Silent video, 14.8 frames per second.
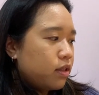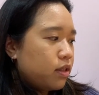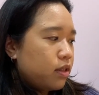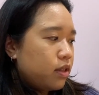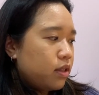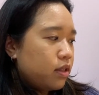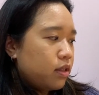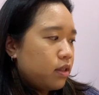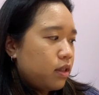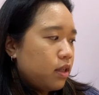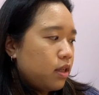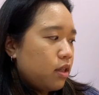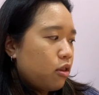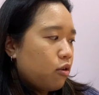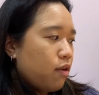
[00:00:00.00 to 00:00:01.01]
This is
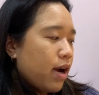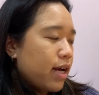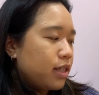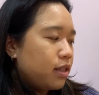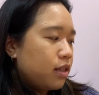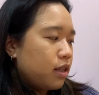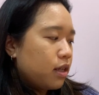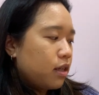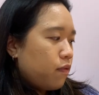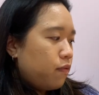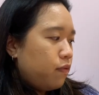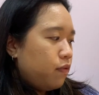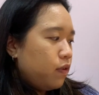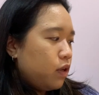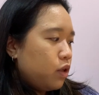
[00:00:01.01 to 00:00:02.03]
the thoracic
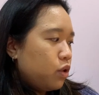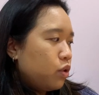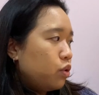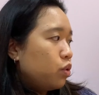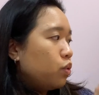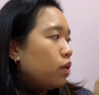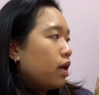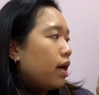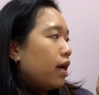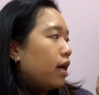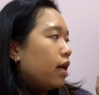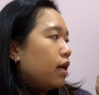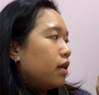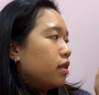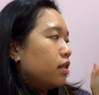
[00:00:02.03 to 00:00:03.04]
view,
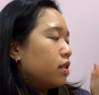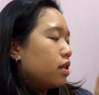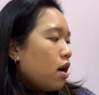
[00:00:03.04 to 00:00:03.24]
and